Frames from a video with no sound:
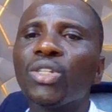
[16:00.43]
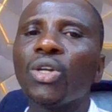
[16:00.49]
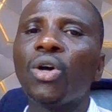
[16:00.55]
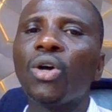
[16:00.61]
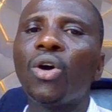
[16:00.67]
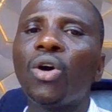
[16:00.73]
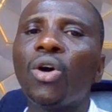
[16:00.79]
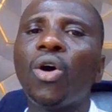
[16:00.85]

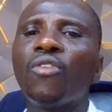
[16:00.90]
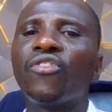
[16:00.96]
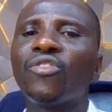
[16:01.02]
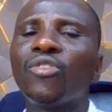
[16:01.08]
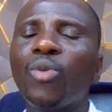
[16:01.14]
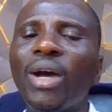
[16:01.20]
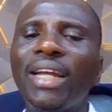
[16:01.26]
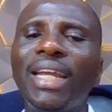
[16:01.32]
of
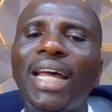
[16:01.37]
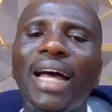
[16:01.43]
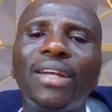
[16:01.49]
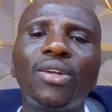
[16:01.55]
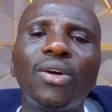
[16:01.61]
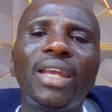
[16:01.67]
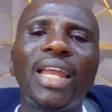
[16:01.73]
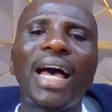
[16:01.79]
whether
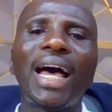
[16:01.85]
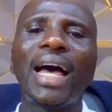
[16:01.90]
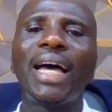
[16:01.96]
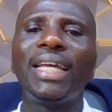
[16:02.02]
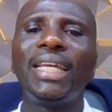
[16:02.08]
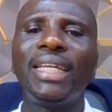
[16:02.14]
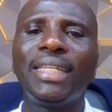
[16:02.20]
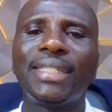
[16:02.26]

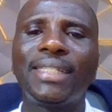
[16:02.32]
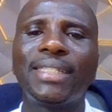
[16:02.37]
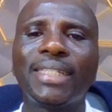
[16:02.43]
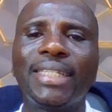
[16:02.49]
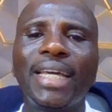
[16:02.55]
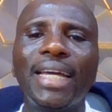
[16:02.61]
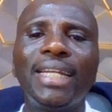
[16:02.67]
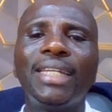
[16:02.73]
dollar is
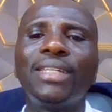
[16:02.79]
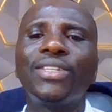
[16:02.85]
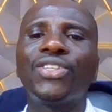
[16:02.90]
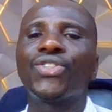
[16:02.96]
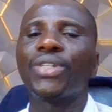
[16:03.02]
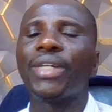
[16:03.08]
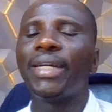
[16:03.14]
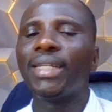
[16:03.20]
gaining
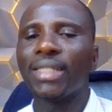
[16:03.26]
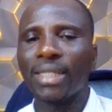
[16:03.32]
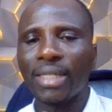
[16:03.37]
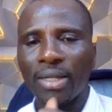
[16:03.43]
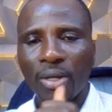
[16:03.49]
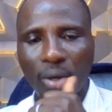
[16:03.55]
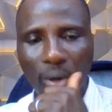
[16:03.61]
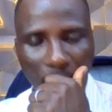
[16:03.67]
strength
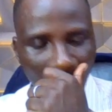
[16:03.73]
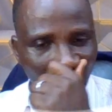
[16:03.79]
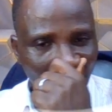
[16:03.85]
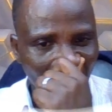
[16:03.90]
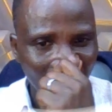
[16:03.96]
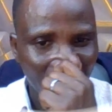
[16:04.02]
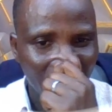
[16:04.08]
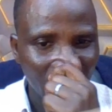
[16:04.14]
or
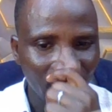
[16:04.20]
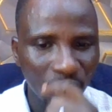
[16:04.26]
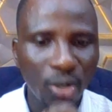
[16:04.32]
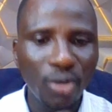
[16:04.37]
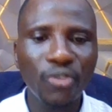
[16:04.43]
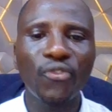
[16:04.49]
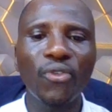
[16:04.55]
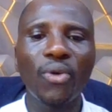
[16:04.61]
not.
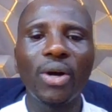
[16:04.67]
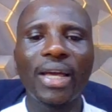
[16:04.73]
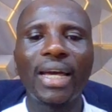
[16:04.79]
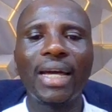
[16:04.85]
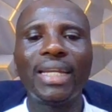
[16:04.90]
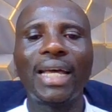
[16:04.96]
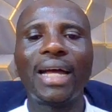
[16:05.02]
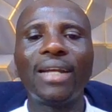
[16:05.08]
Don't
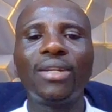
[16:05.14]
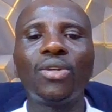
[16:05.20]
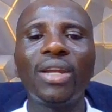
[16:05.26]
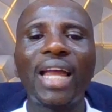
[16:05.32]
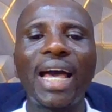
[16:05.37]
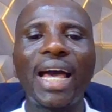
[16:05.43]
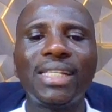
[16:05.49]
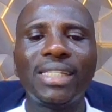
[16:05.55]
forget that
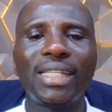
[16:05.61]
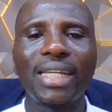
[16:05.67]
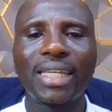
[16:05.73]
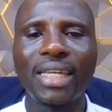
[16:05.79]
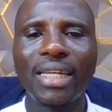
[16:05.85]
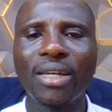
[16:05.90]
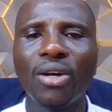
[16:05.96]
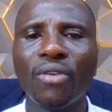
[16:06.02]
dollar is the
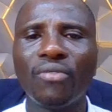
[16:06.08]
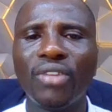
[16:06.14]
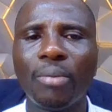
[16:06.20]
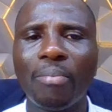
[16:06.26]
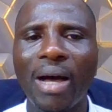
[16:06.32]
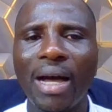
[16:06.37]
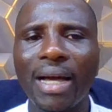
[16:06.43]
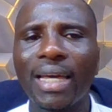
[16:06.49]
king of the
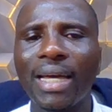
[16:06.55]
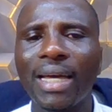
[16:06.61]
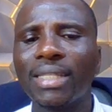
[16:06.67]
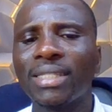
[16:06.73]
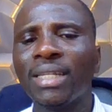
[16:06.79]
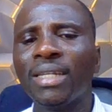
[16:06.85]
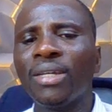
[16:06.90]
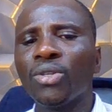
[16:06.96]

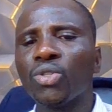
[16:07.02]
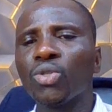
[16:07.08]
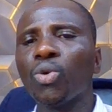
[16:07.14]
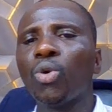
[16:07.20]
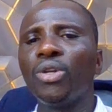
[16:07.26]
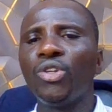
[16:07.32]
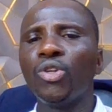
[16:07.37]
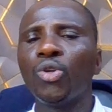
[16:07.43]
market,
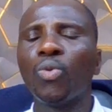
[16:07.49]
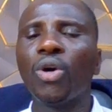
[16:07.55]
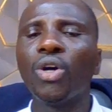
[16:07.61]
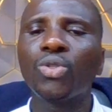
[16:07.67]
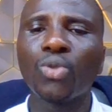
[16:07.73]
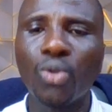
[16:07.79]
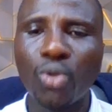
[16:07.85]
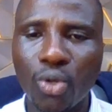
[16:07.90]
so you
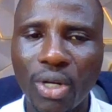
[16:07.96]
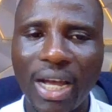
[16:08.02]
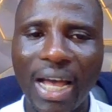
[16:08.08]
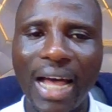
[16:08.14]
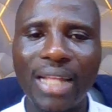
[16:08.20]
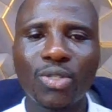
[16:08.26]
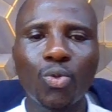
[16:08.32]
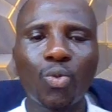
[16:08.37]
want to look
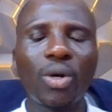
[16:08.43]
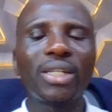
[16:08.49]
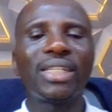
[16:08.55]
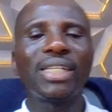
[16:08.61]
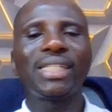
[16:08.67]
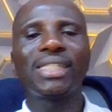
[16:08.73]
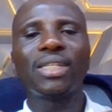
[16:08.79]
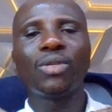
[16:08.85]
at
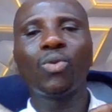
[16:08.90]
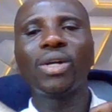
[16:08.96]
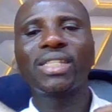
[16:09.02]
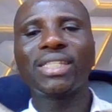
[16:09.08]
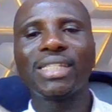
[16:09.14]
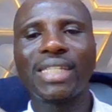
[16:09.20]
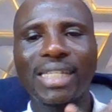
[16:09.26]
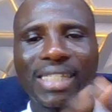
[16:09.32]
what is
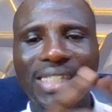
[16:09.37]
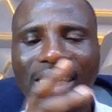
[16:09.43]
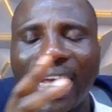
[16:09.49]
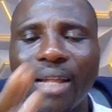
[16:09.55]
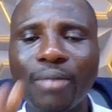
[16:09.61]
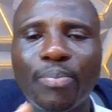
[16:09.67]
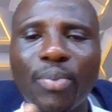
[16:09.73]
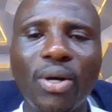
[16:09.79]
the
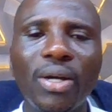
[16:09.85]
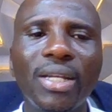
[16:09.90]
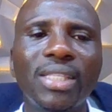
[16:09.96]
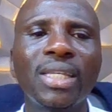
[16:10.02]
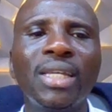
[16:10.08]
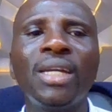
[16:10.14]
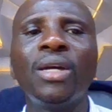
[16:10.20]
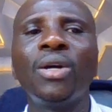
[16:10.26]

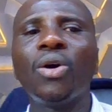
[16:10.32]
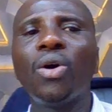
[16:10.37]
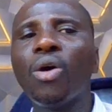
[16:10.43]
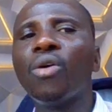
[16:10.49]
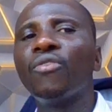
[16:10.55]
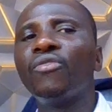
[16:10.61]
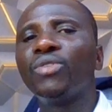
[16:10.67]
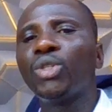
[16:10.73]
standpoint
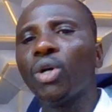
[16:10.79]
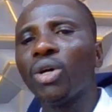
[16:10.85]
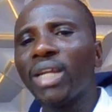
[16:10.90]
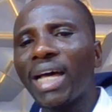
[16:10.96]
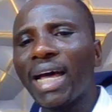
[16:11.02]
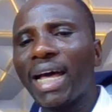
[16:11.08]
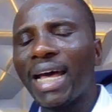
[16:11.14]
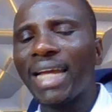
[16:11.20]
of
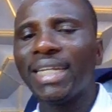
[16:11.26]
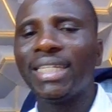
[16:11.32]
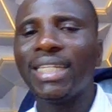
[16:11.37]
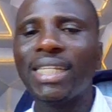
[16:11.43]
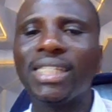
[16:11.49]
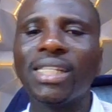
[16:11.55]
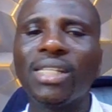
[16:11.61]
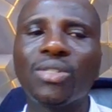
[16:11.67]
dollar, and
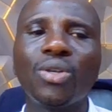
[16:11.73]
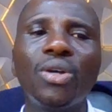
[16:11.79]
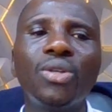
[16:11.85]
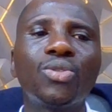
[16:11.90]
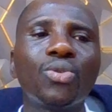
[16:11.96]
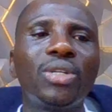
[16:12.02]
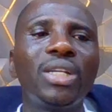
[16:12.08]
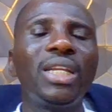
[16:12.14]
this is
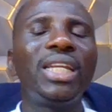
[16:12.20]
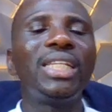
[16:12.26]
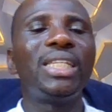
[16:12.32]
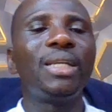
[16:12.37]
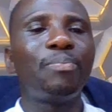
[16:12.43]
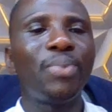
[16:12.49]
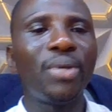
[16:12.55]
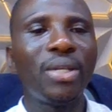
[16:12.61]
going to really
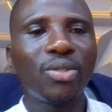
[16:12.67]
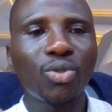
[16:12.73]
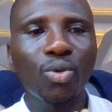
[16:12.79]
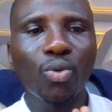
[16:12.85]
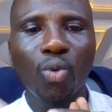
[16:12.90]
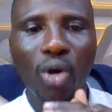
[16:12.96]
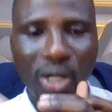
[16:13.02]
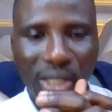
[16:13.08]
depict to
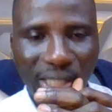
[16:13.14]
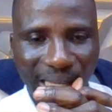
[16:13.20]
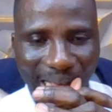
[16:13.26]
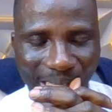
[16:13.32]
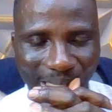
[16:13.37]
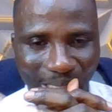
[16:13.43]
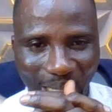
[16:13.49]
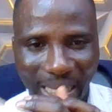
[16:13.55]
what
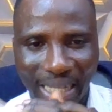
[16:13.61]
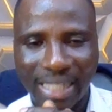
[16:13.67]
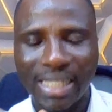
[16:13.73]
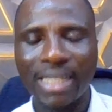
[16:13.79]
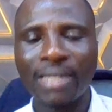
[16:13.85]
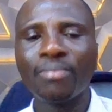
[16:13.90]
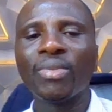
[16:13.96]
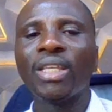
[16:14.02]

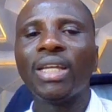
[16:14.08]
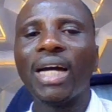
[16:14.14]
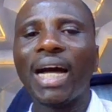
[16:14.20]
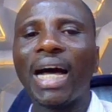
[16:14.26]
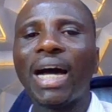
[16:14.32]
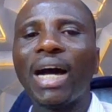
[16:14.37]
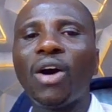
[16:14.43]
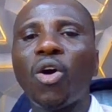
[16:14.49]
extent
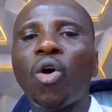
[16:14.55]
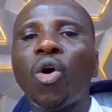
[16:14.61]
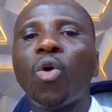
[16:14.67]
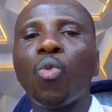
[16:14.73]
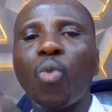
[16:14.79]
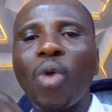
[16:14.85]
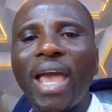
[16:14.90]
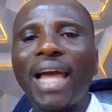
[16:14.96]

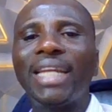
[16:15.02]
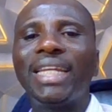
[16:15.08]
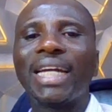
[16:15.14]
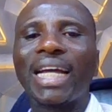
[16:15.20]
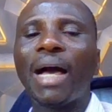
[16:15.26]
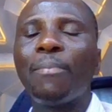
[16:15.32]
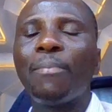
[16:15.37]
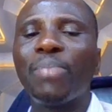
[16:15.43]
or where the
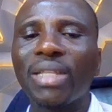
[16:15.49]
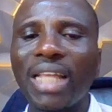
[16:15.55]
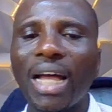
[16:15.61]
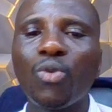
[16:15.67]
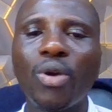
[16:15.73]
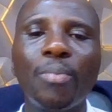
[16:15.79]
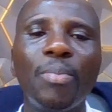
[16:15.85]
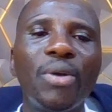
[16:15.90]

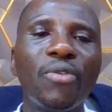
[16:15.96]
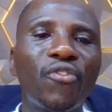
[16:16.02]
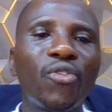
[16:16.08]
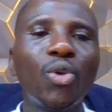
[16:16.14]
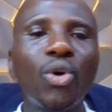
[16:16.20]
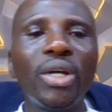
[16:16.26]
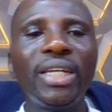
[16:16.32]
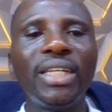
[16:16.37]
capital will be
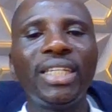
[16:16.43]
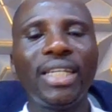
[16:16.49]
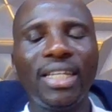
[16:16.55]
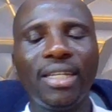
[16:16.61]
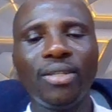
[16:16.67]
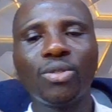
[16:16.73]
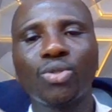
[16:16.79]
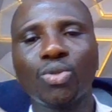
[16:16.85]
flowing
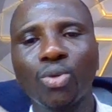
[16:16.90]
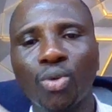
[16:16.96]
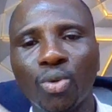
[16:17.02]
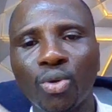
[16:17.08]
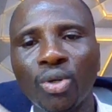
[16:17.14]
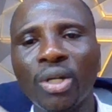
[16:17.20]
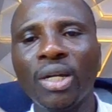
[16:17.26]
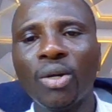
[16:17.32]

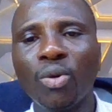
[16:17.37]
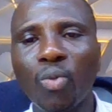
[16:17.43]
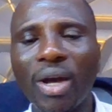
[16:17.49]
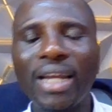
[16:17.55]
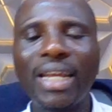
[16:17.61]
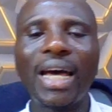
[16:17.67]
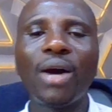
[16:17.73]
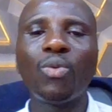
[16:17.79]
into,
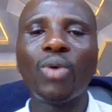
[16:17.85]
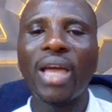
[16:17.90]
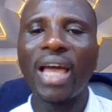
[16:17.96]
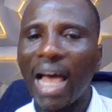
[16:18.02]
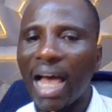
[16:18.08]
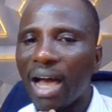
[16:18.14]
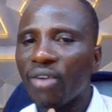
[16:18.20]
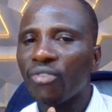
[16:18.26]
whether we
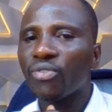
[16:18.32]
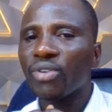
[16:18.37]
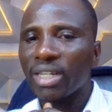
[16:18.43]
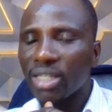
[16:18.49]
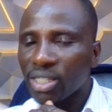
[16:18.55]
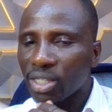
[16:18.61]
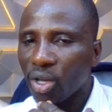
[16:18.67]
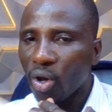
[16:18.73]
have
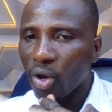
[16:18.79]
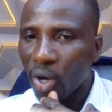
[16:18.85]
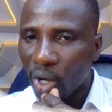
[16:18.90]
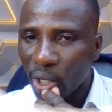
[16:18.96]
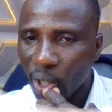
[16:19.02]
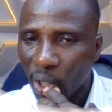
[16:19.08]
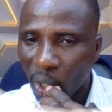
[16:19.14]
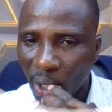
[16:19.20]
risk
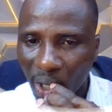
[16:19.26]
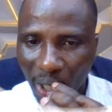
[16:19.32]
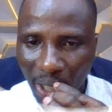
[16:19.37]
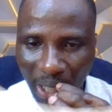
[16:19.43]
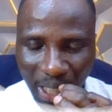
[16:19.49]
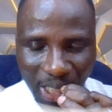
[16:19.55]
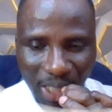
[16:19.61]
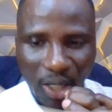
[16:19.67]
on or
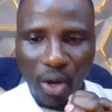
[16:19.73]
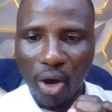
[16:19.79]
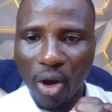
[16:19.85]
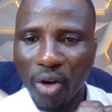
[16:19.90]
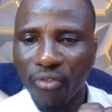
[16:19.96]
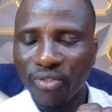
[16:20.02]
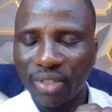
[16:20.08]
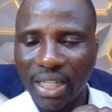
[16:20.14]
risk
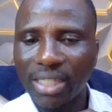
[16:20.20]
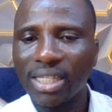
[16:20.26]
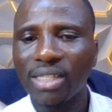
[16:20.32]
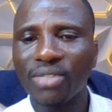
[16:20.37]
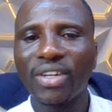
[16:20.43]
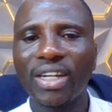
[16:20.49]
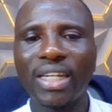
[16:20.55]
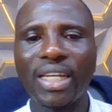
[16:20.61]
off. This
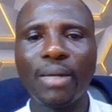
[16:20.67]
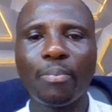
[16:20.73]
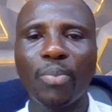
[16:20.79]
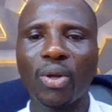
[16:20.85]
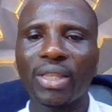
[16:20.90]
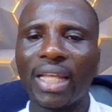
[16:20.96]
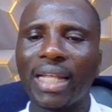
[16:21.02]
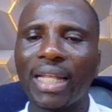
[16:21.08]
is very
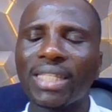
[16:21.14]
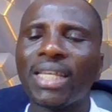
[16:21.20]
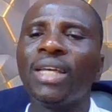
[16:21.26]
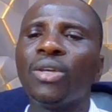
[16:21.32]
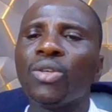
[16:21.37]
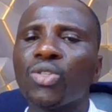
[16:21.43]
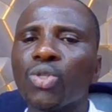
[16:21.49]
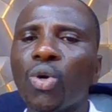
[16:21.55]
important.
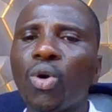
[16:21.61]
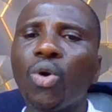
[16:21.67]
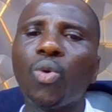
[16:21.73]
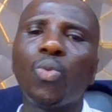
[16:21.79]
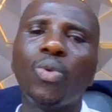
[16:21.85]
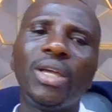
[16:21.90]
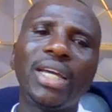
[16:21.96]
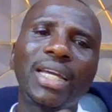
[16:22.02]

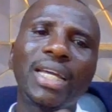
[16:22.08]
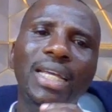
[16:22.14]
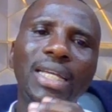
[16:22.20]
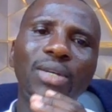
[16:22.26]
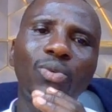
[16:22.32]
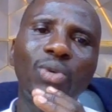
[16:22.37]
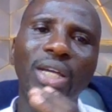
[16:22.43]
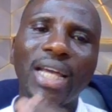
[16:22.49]
So we
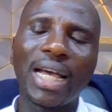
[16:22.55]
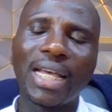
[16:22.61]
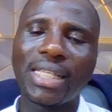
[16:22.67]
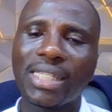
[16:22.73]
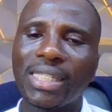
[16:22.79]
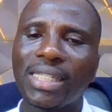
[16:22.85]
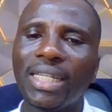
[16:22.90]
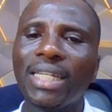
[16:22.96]
can
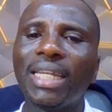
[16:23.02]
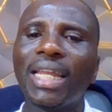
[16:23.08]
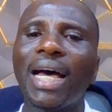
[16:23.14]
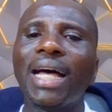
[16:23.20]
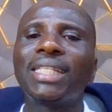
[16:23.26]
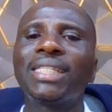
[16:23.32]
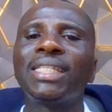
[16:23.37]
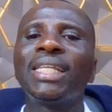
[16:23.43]
see
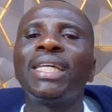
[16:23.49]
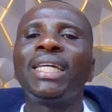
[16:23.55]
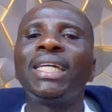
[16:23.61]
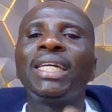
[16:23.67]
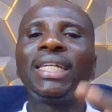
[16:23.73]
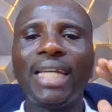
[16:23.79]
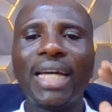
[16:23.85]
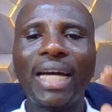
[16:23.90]
that
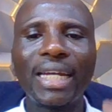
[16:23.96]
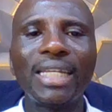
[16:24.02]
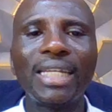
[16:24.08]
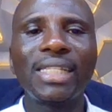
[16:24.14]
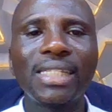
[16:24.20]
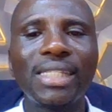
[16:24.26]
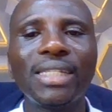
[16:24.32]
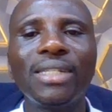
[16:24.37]
there
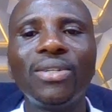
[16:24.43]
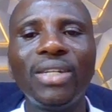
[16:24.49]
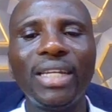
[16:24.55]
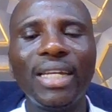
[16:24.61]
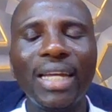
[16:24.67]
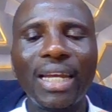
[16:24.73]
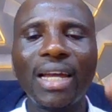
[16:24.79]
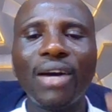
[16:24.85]
is
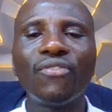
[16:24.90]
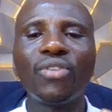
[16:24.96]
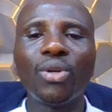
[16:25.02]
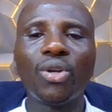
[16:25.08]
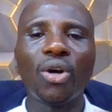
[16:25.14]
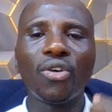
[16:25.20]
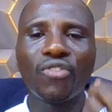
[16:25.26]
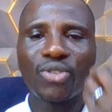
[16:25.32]
still a
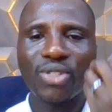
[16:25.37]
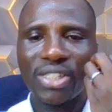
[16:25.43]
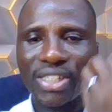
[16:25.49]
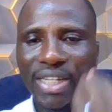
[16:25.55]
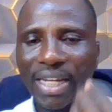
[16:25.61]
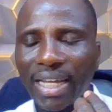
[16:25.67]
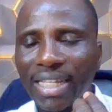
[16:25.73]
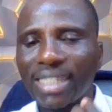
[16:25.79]
level of
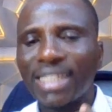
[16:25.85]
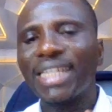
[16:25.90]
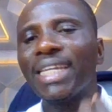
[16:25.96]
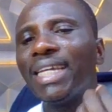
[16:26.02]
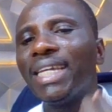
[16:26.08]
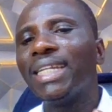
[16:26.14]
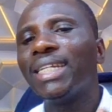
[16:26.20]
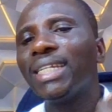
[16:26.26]
strength
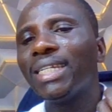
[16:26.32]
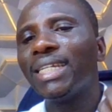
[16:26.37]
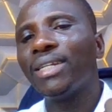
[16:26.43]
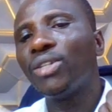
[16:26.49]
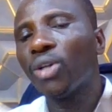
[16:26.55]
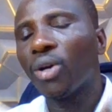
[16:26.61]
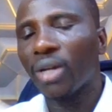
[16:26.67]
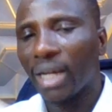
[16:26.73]
in the
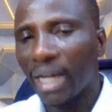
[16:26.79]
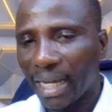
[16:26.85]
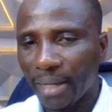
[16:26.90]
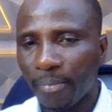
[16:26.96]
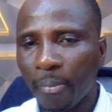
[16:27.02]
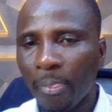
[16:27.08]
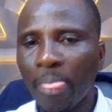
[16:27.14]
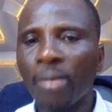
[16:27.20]
dollar.